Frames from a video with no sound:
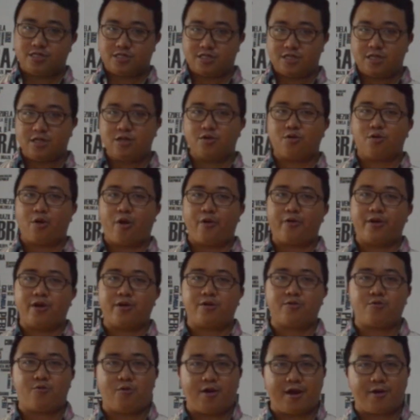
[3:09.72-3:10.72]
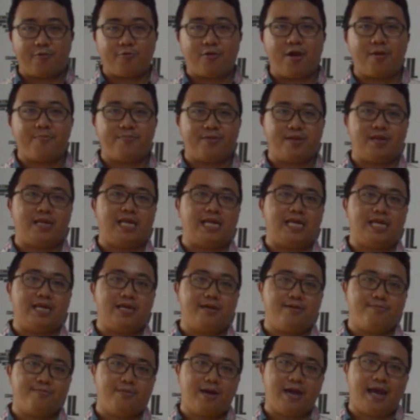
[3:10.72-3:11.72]
is still growing quite rapidly,
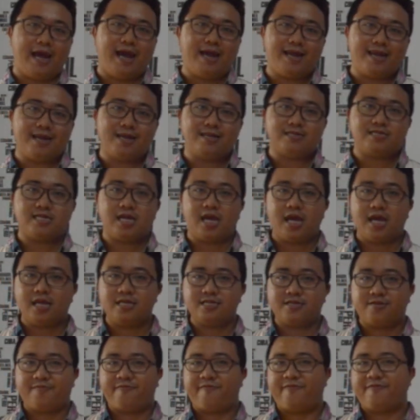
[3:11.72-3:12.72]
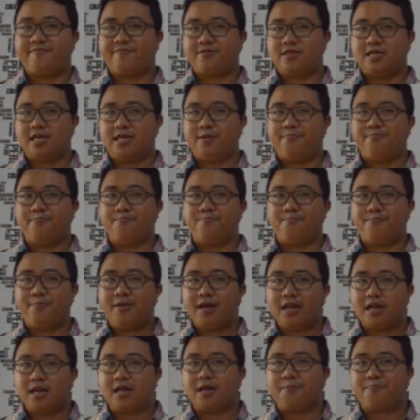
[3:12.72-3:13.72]
adding 10 to 15
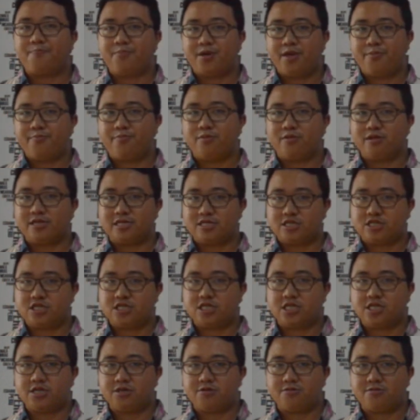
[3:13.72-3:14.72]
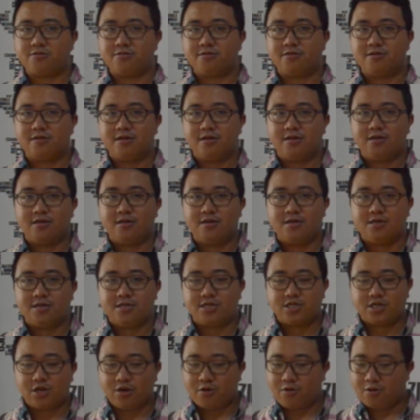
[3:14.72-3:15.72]
million people each year.
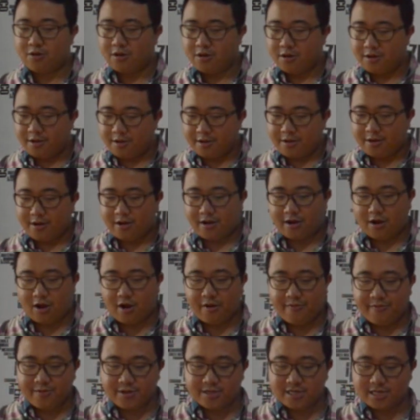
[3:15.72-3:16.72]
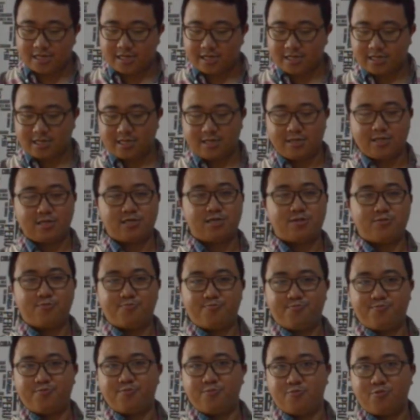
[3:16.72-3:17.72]
So obviously
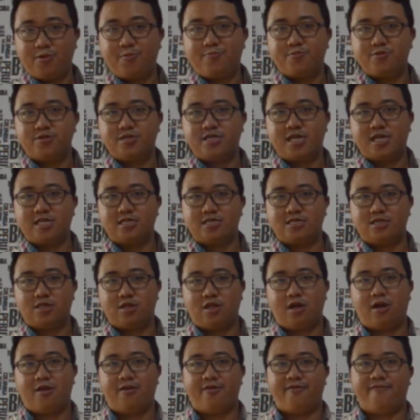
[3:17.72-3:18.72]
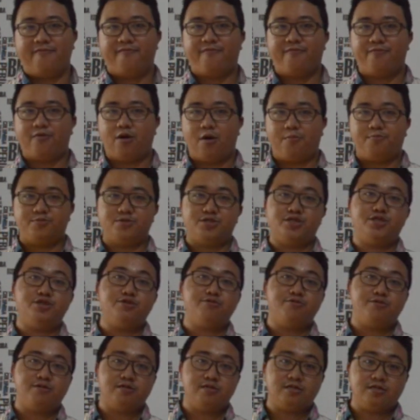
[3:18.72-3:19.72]
this represents a lot of
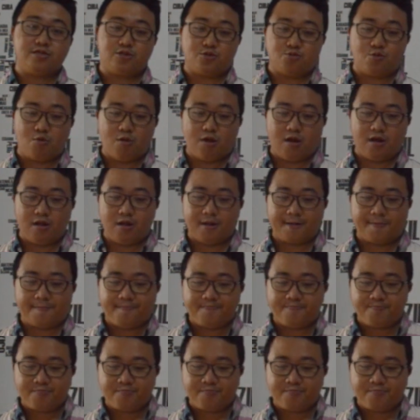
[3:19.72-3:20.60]
opportunities as well.